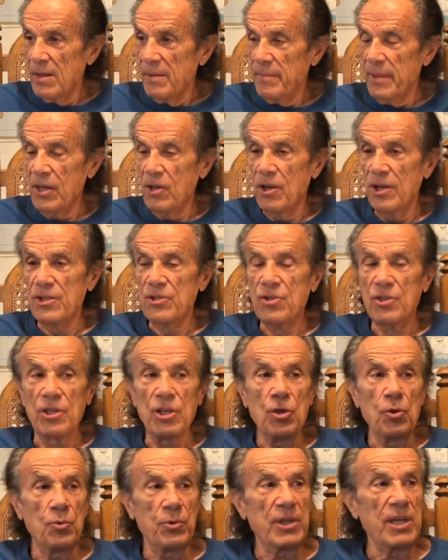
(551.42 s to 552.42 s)
Because the
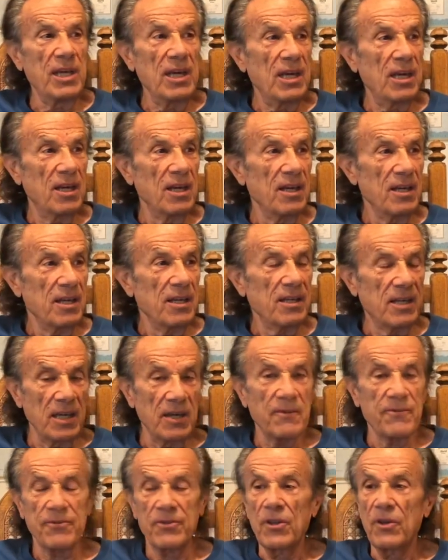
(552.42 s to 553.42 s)
unique
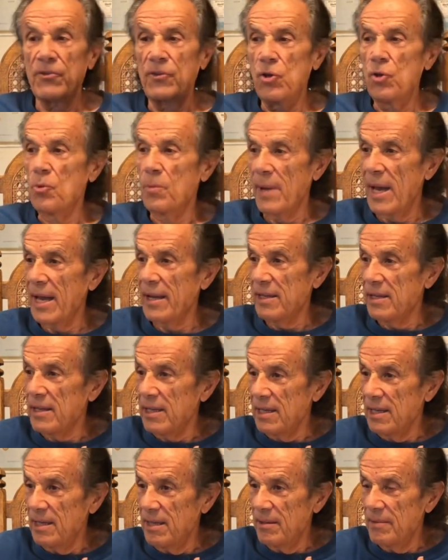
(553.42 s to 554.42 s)
gift of
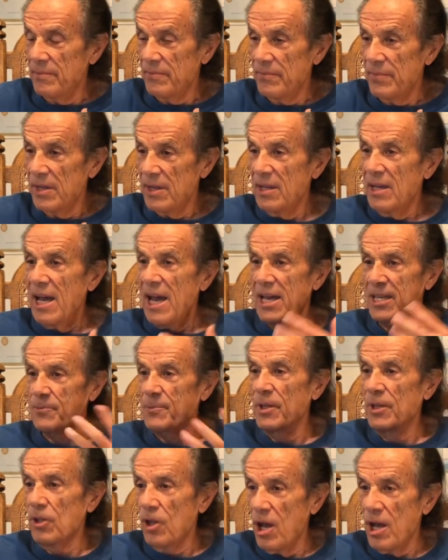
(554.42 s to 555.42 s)
humanity has
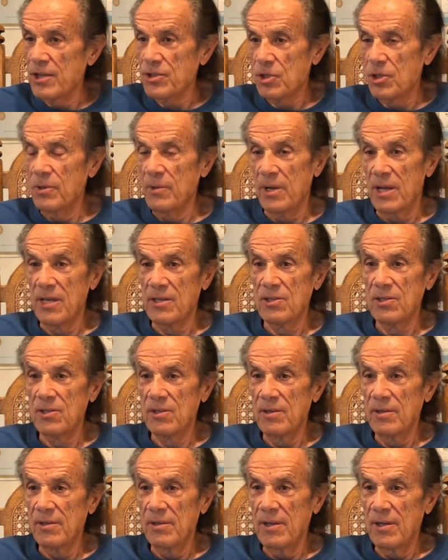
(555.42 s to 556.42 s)
been lost to us.
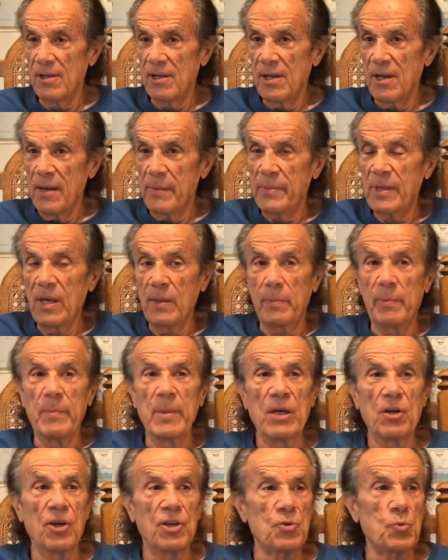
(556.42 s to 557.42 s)

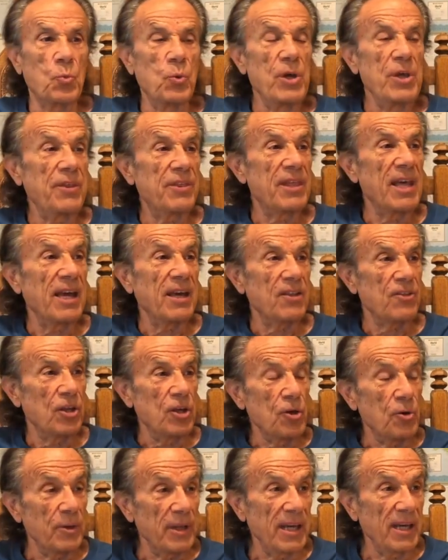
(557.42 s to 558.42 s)
Because we think the
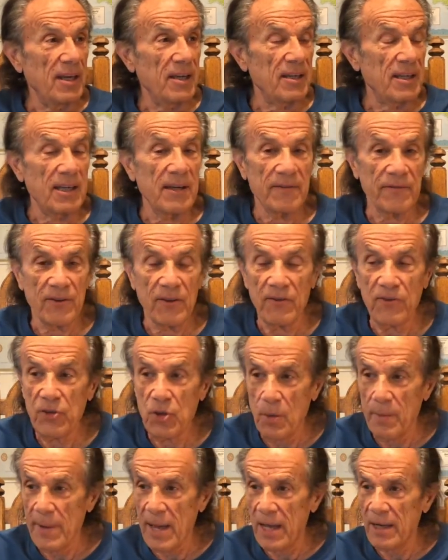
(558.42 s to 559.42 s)
unique gift of
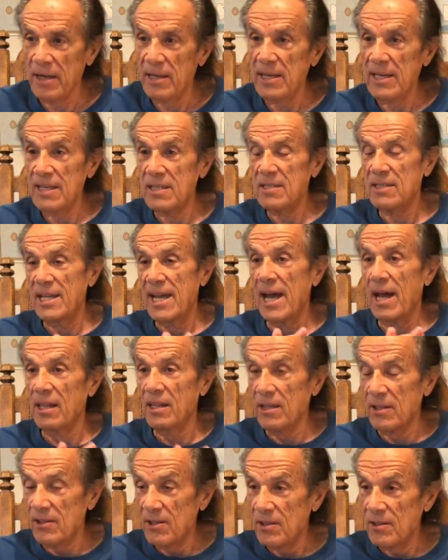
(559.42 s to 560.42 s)
humanity is
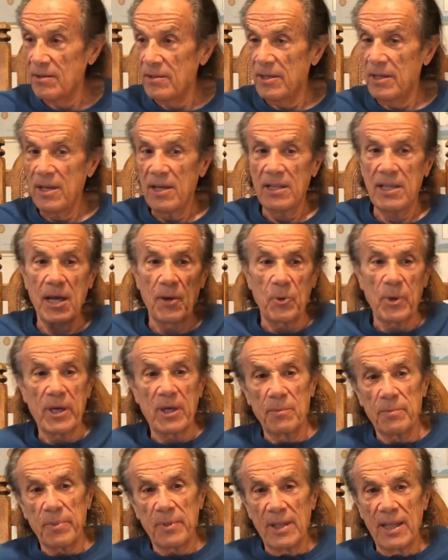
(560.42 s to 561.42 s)
talent, that we
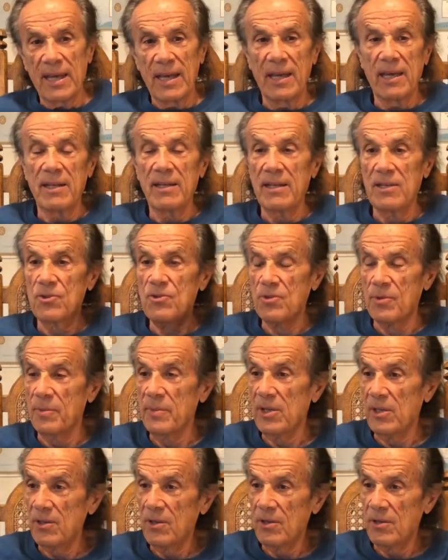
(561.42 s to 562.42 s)
can play an
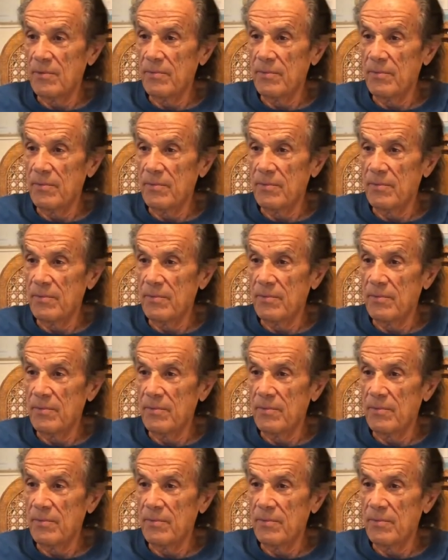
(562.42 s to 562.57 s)
instrument,